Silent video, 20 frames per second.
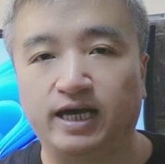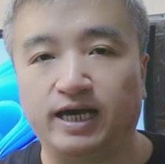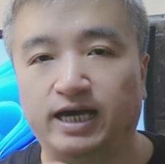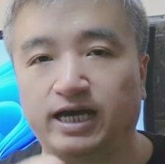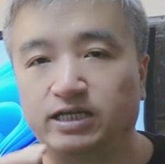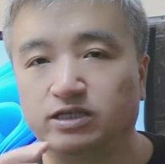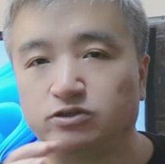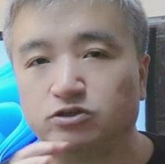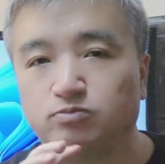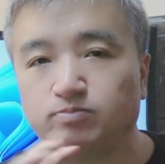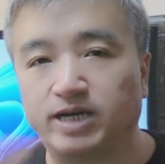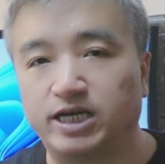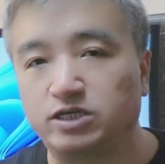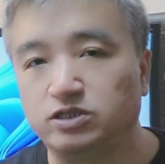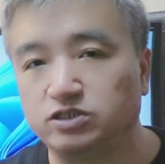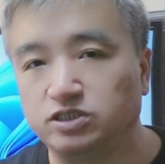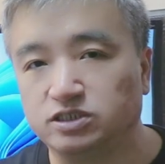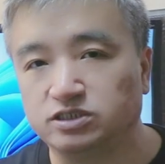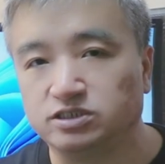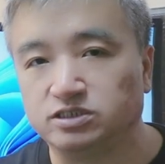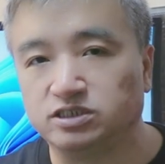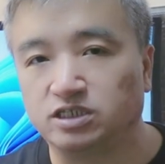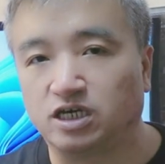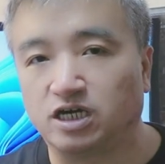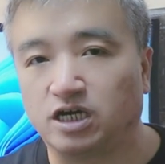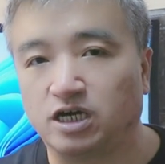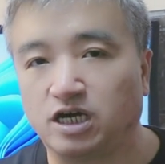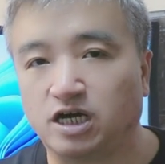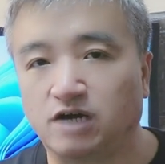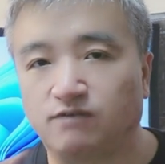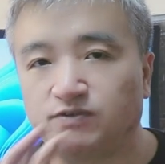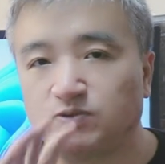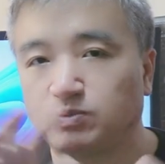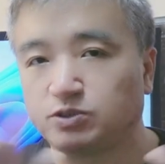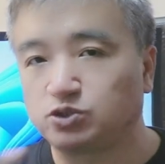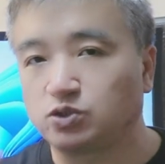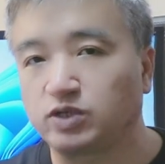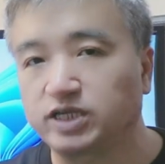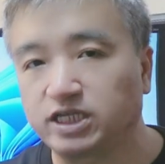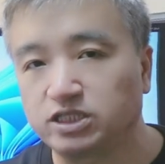and no matter is the
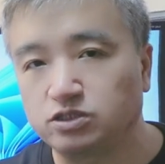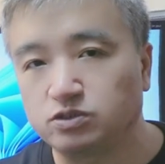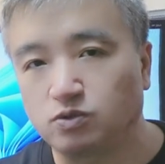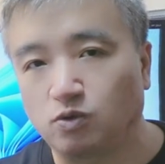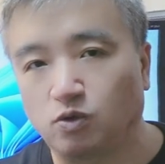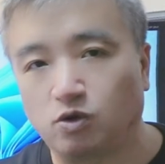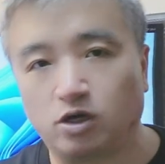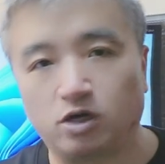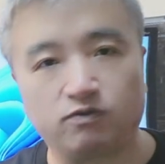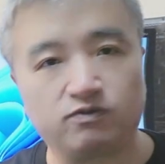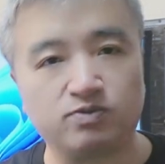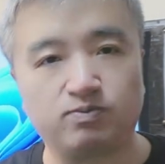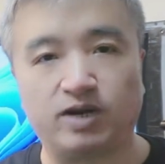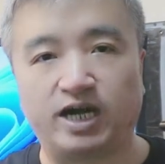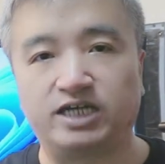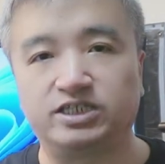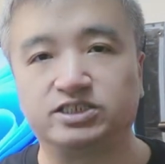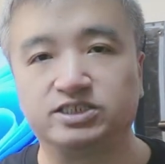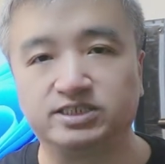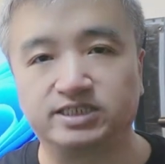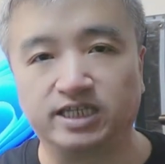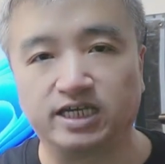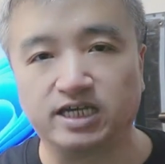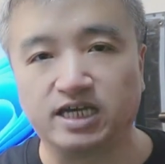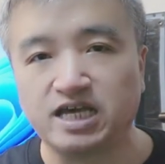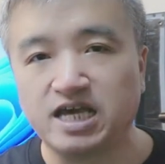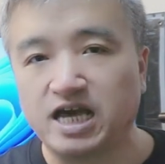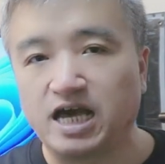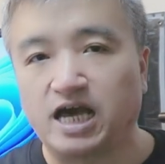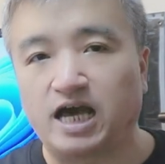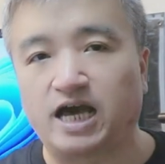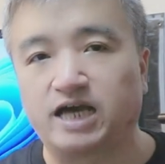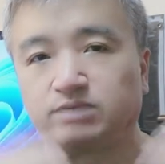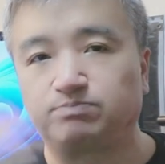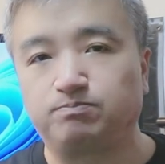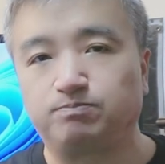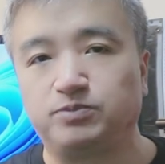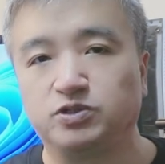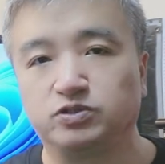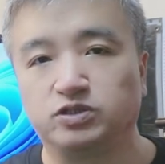WebSocket or WebRTC, I
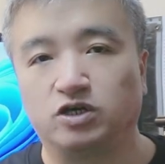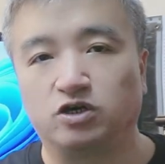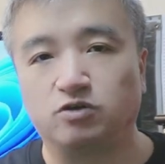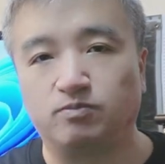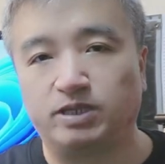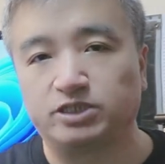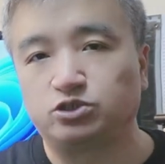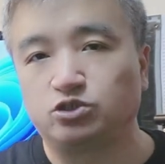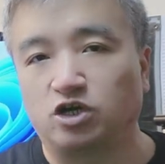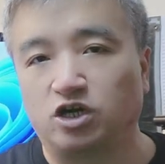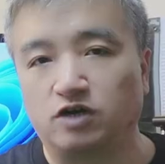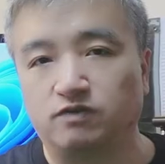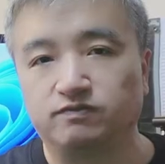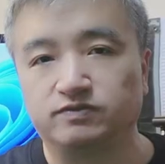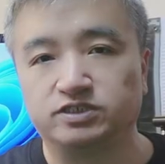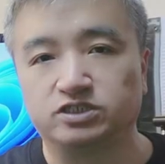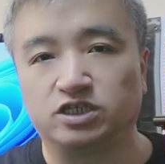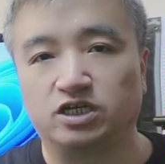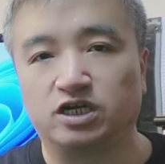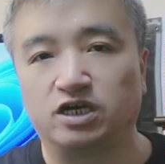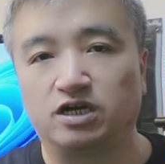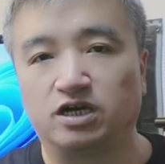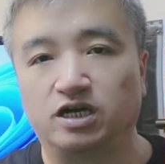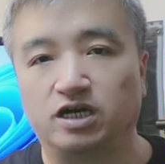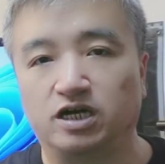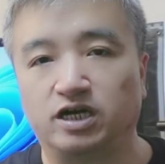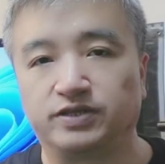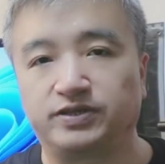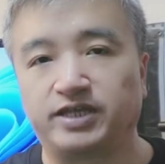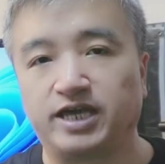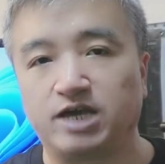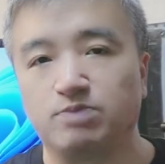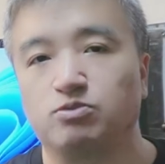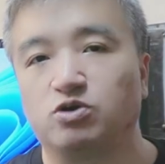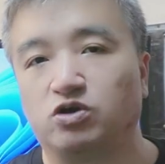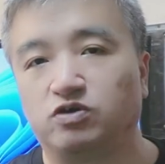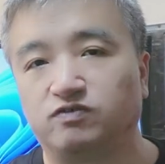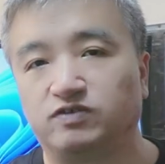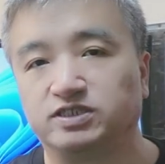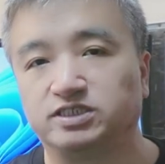built a whole bunch of the
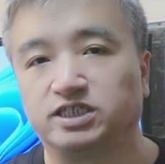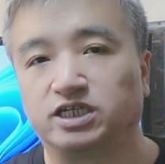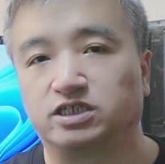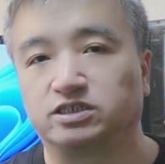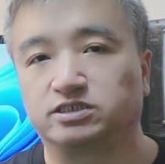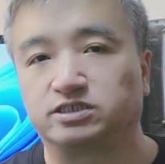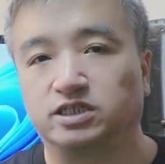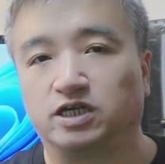demo over there.